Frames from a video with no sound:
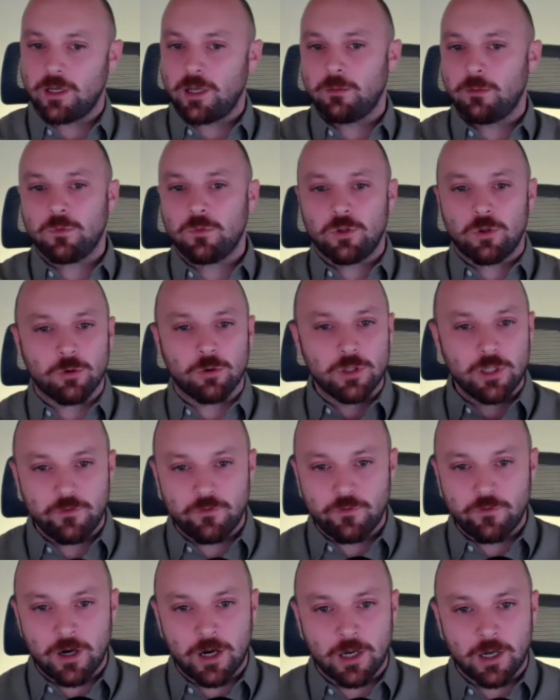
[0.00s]
I'm totally
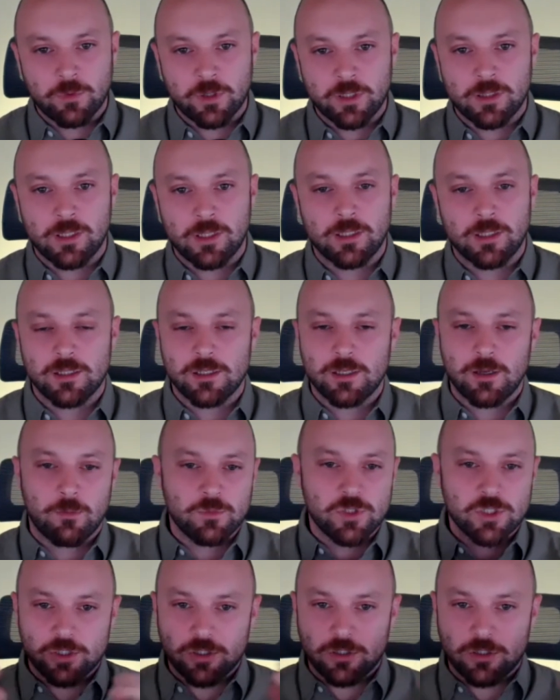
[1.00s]
fine with it.
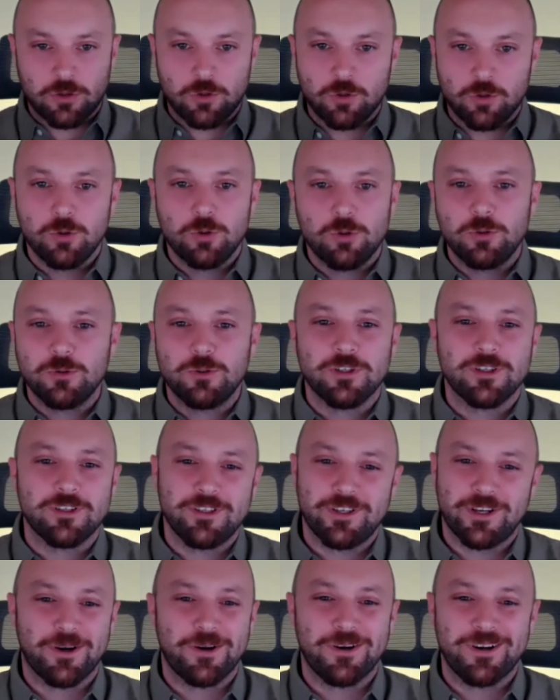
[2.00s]
I'm just a dude,
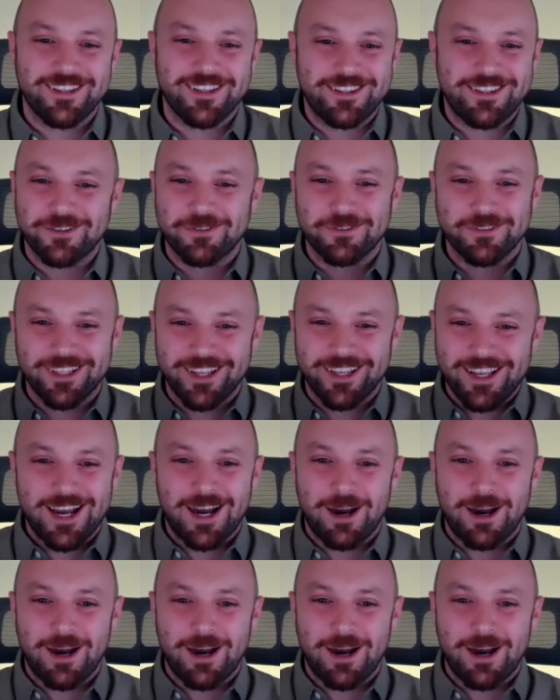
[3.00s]
you know. I don't.